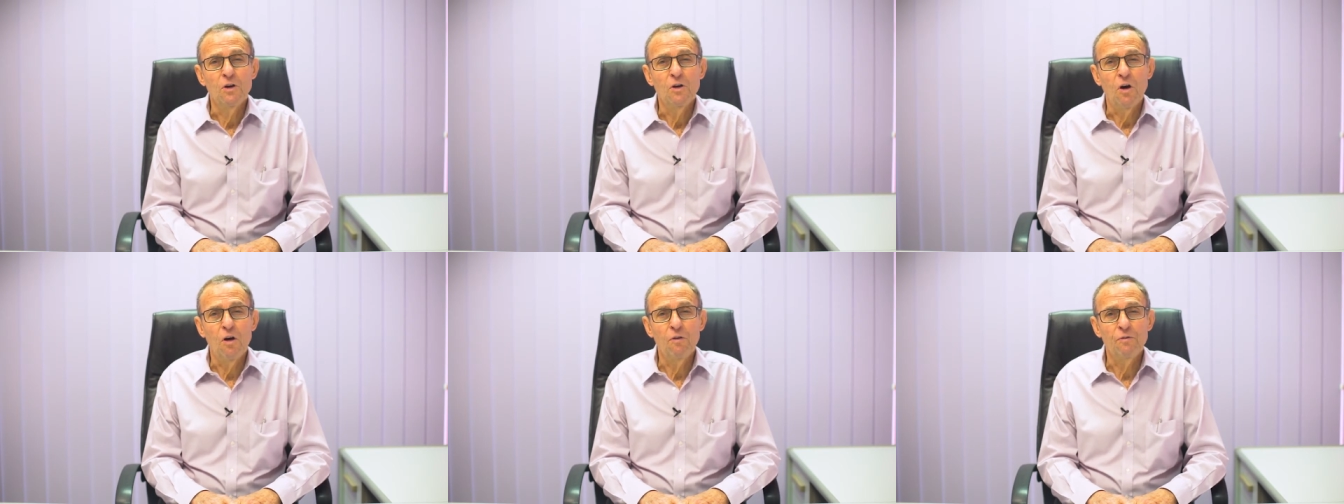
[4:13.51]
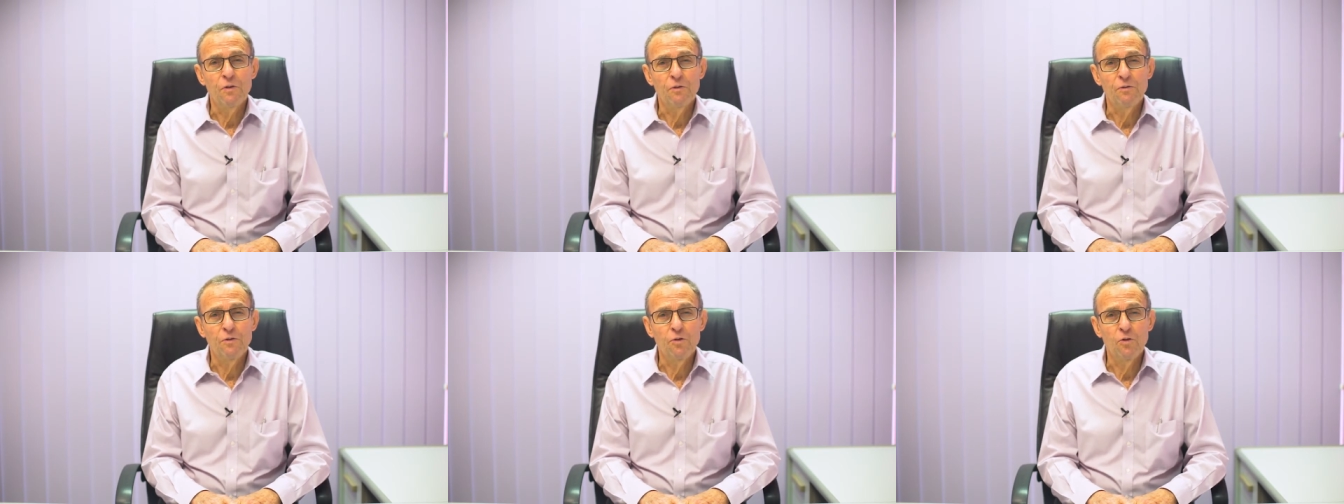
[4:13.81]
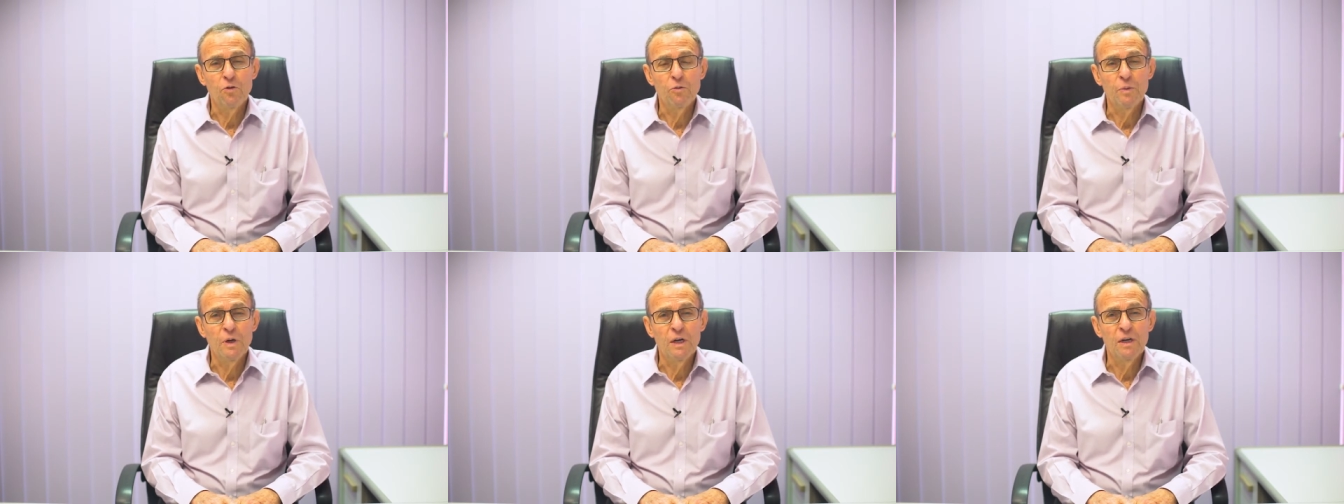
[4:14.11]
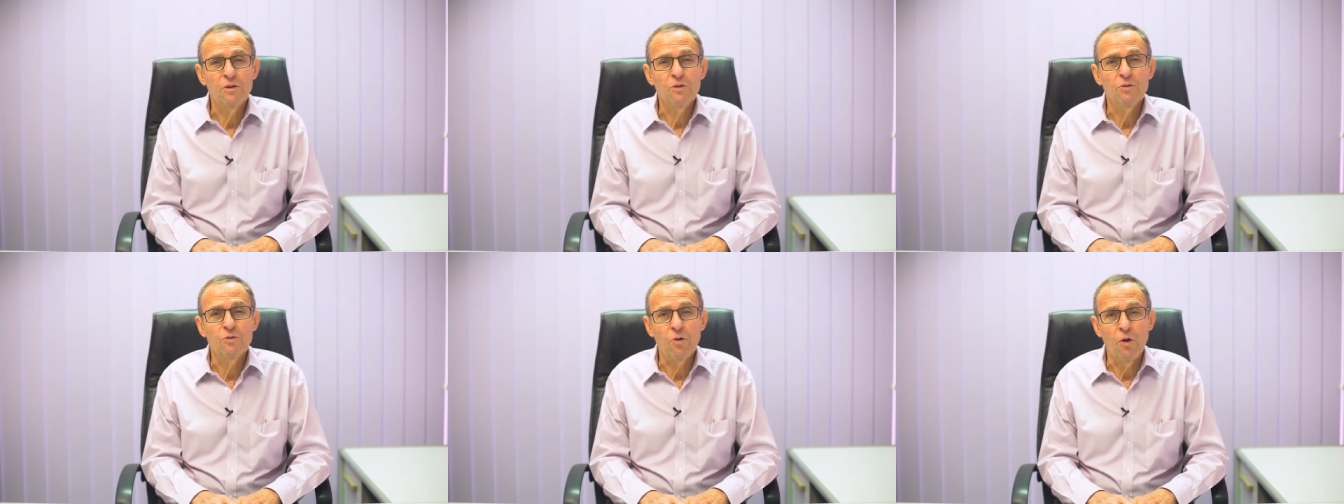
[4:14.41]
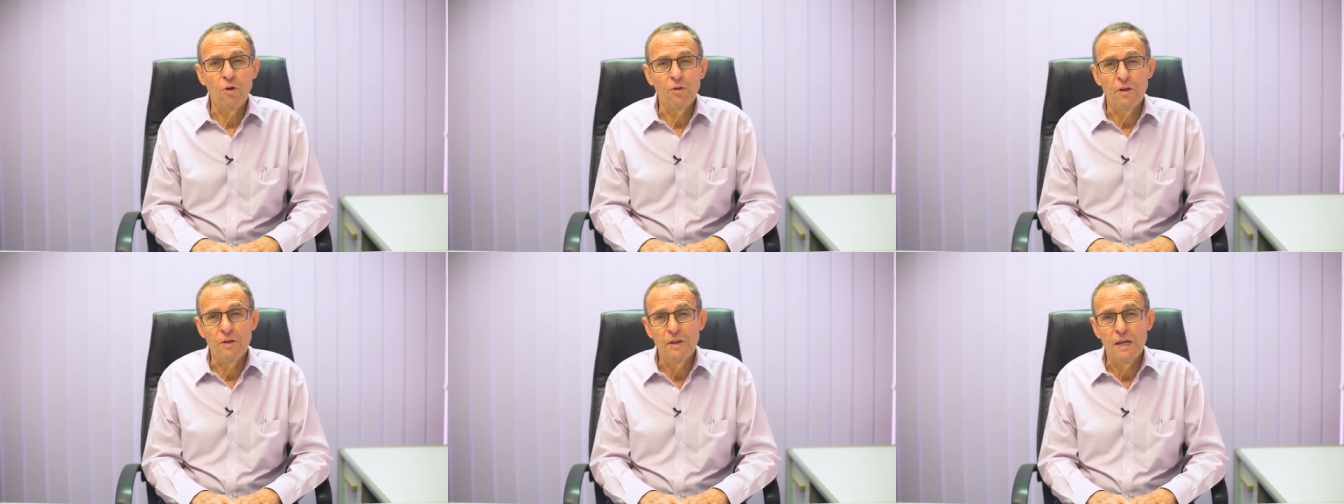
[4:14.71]
of the former
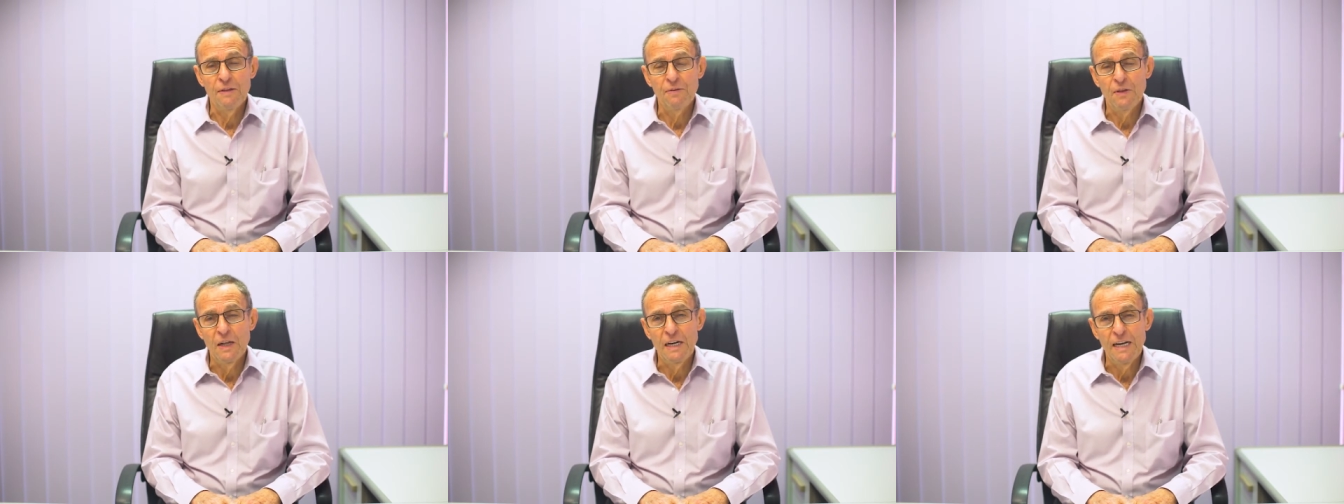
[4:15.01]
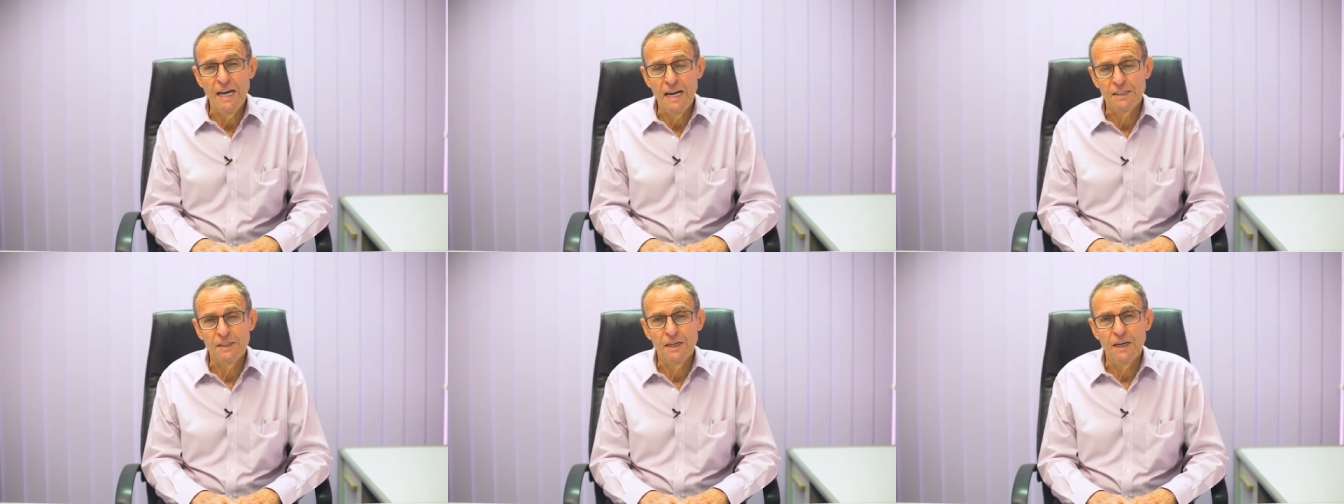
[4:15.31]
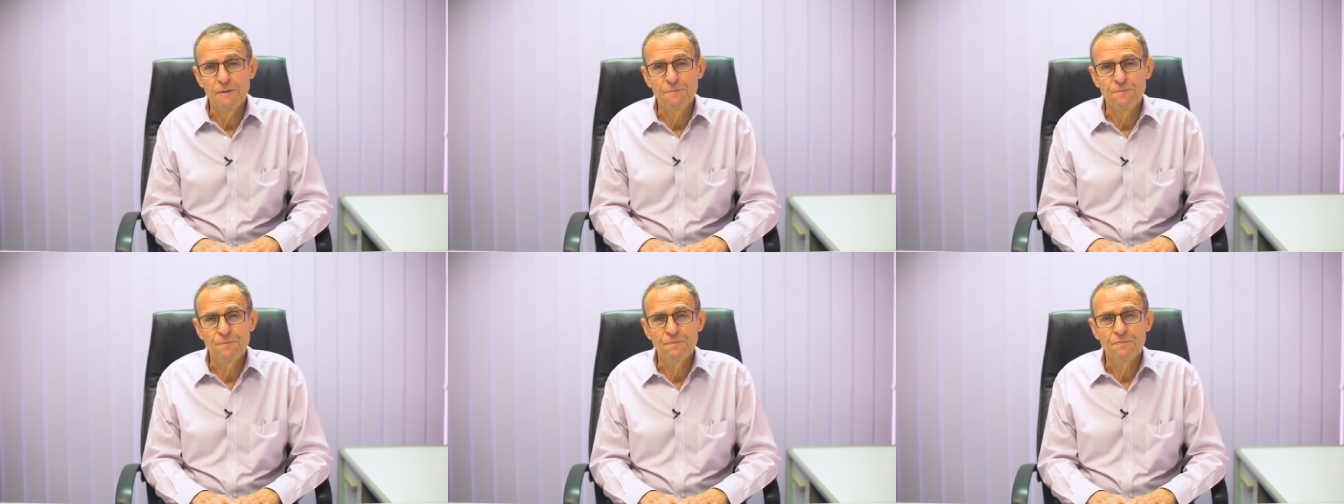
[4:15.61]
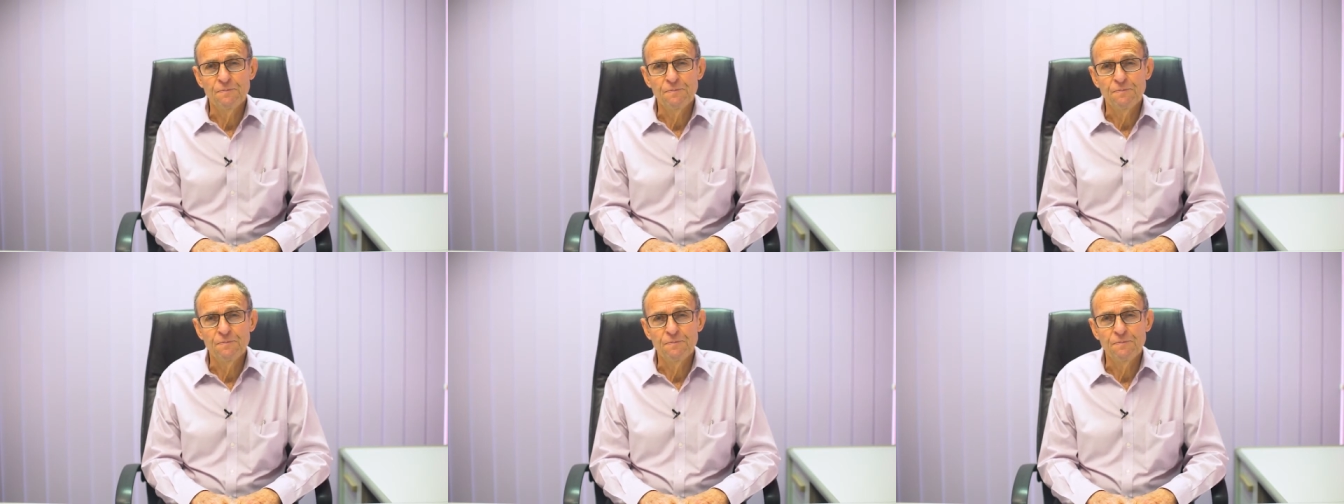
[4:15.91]
rather than the latter.